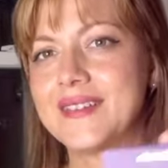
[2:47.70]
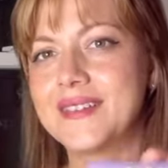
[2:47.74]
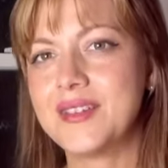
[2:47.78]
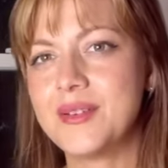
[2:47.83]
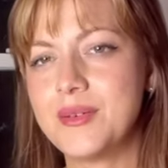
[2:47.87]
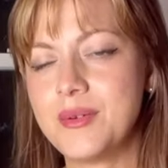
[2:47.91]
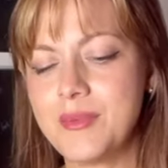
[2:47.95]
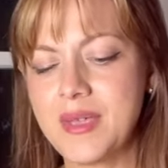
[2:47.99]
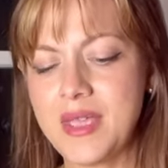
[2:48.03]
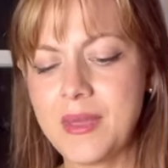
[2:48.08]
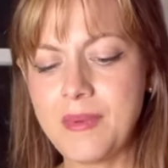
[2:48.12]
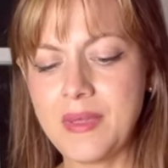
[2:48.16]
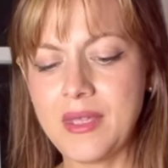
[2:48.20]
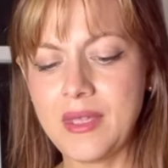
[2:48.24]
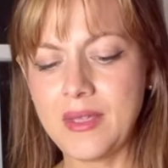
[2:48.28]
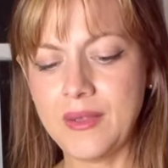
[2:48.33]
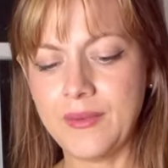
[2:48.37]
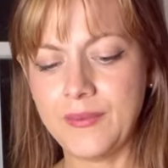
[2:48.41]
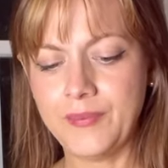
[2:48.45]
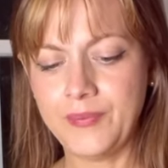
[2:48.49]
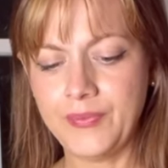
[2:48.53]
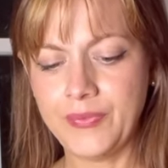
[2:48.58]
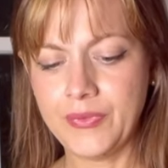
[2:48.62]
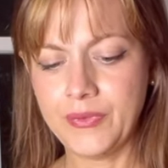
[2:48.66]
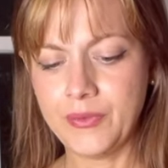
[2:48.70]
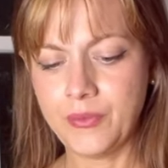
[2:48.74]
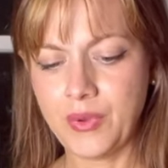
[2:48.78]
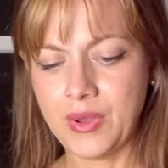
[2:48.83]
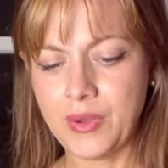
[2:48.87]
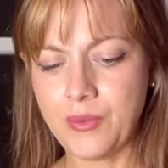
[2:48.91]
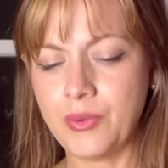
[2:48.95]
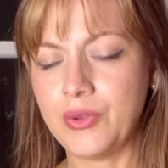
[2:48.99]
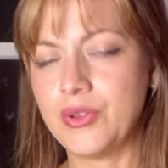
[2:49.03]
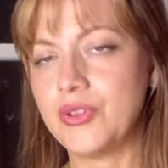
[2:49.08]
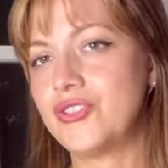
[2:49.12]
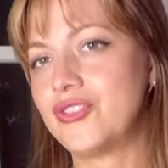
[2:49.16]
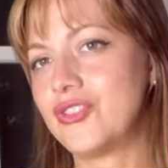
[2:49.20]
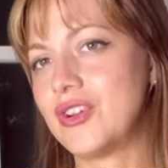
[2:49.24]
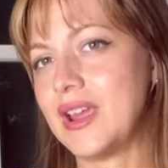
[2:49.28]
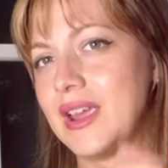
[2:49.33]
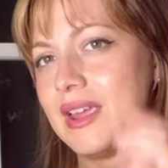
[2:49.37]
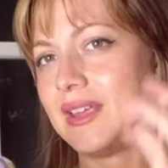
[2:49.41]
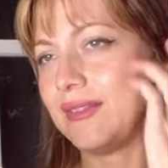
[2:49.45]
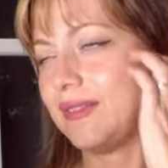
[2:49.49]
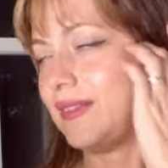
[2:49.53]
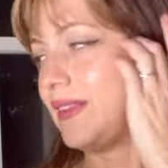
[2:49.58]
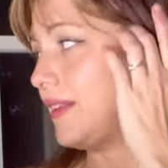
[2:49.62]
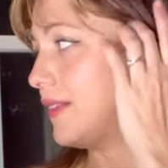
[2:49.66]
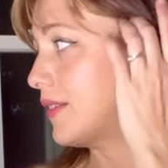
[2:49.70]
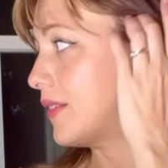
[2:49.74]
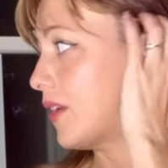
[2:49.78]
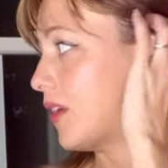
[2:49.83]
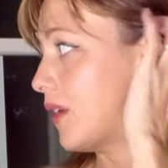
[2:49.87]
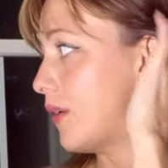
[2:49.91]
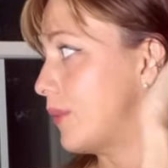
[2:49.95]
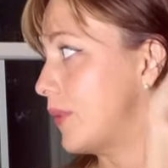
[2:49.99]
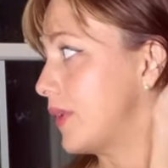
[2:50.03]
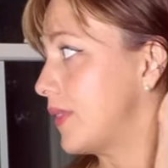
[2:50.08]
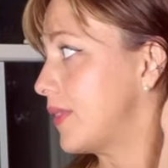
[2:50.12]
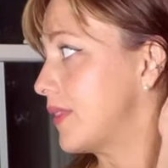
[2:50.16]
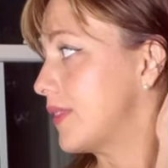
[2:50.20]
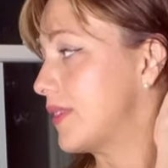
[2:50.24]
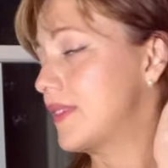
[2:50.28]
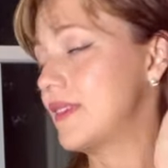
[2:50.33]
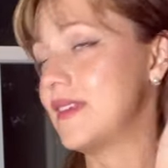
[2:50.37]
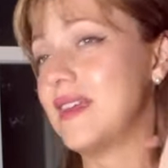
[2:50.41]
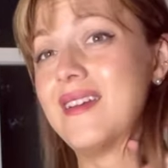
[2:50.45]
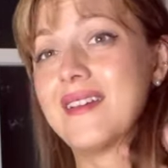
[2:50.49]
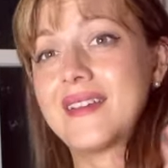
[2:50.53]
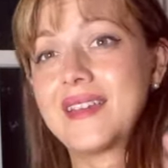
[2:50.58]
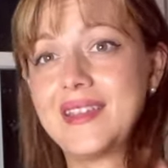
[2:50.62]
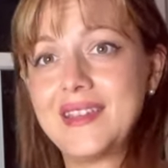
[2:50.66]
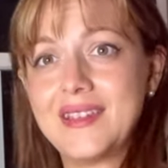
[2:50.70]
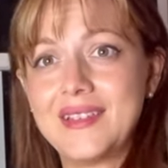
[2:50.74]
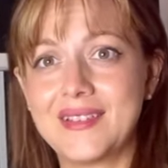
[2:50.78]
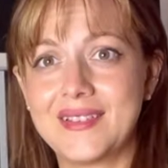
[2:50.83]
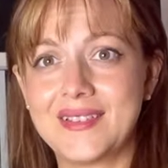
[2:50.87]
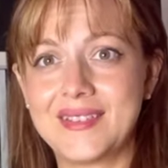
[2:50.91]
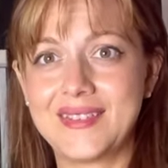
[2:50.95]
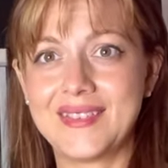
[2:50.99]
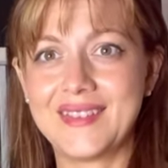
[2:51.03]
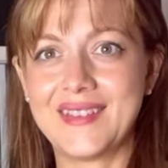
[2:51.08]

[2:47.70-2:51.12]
so maybe we will try these on with the stockings.